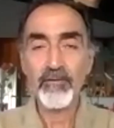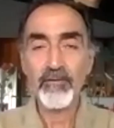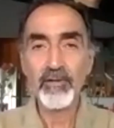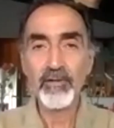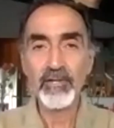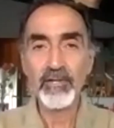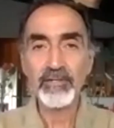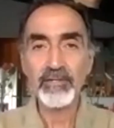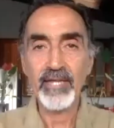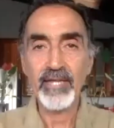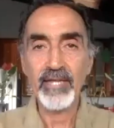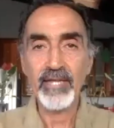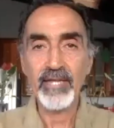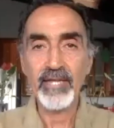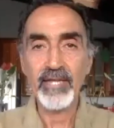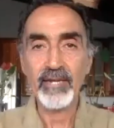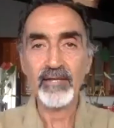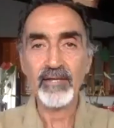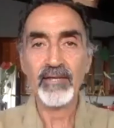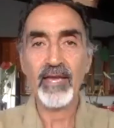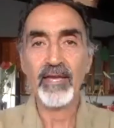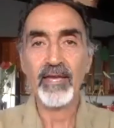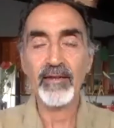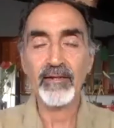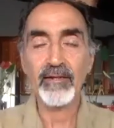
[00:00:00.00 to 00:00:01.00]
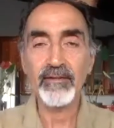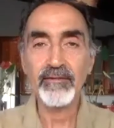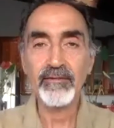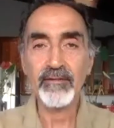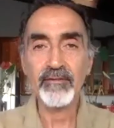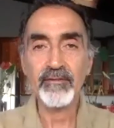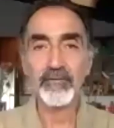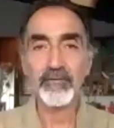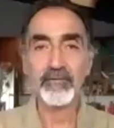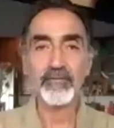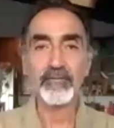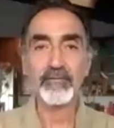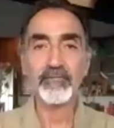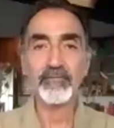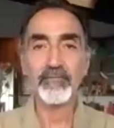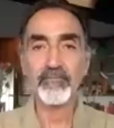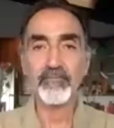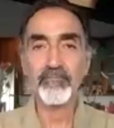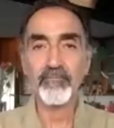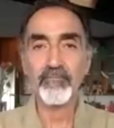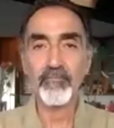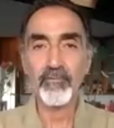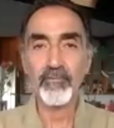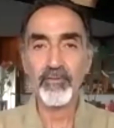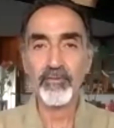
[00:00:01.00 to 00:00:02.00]
dedicated to
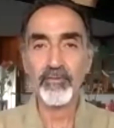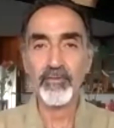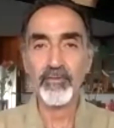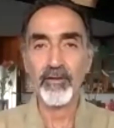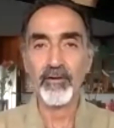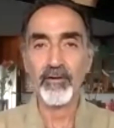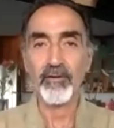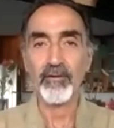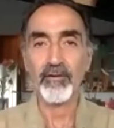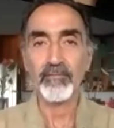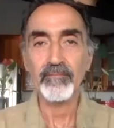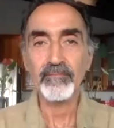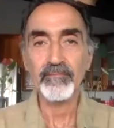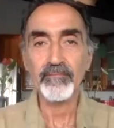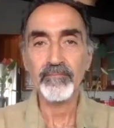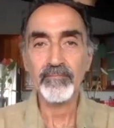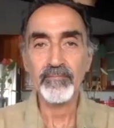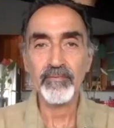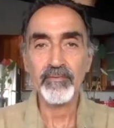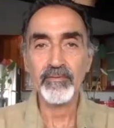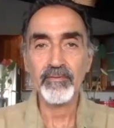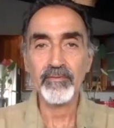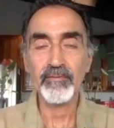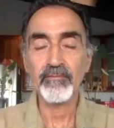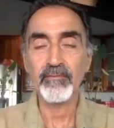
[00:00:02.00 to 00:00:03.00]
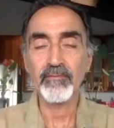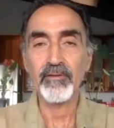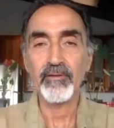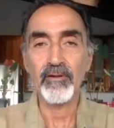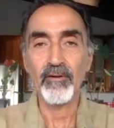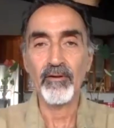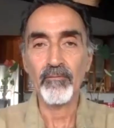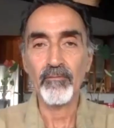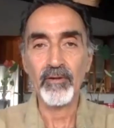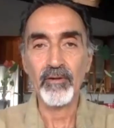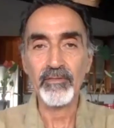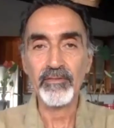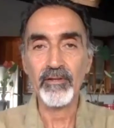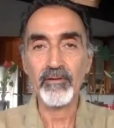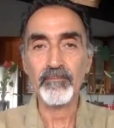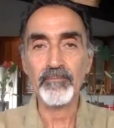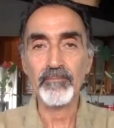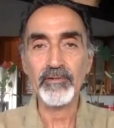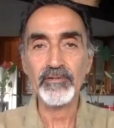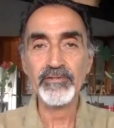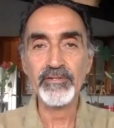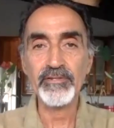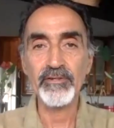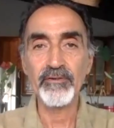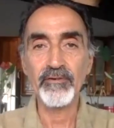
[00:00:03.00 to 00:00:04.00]
their you know what they're
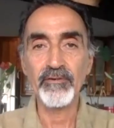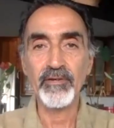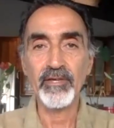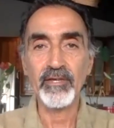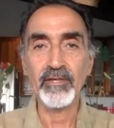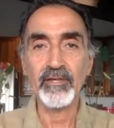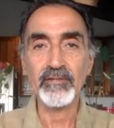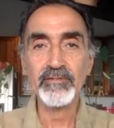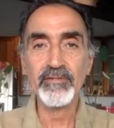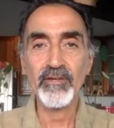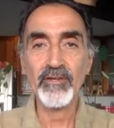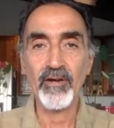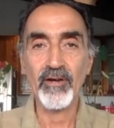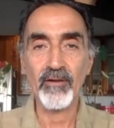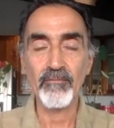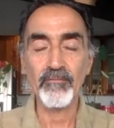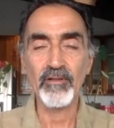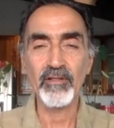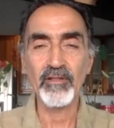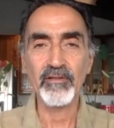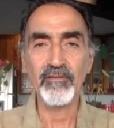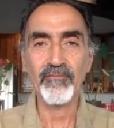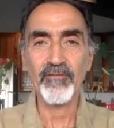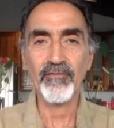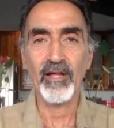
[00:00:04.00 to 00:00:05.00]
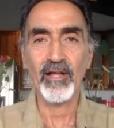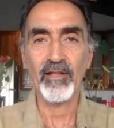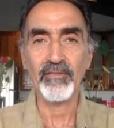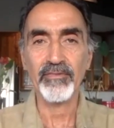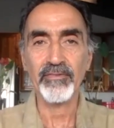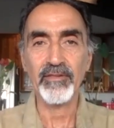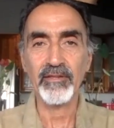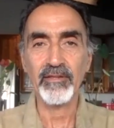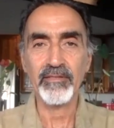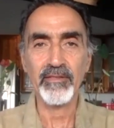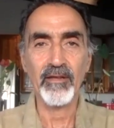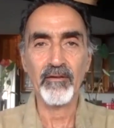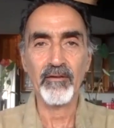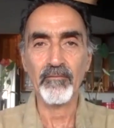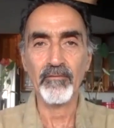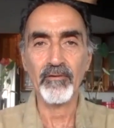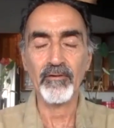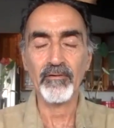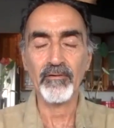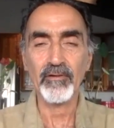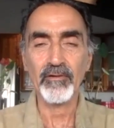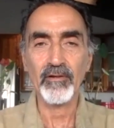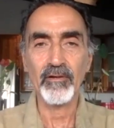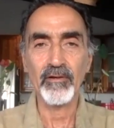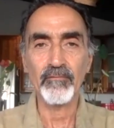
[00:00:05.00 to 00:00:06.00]
pursuing. So I really felt that they
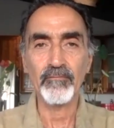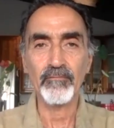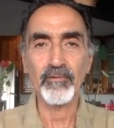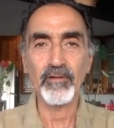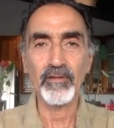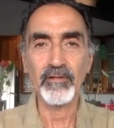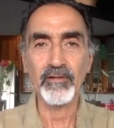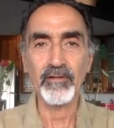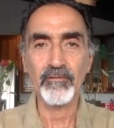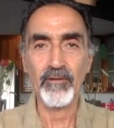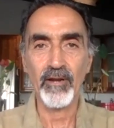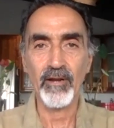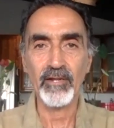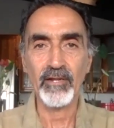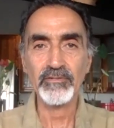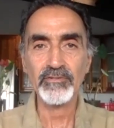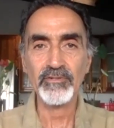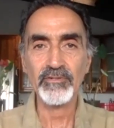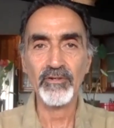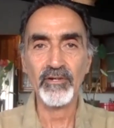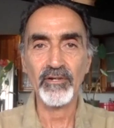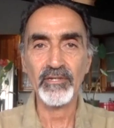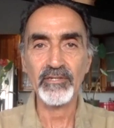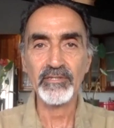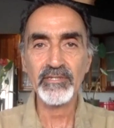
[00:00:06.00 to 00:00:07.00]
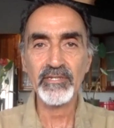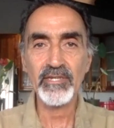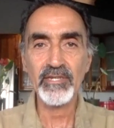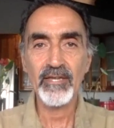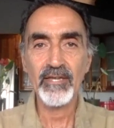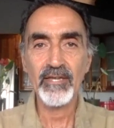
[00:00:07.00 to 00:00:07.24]
were a really great choice.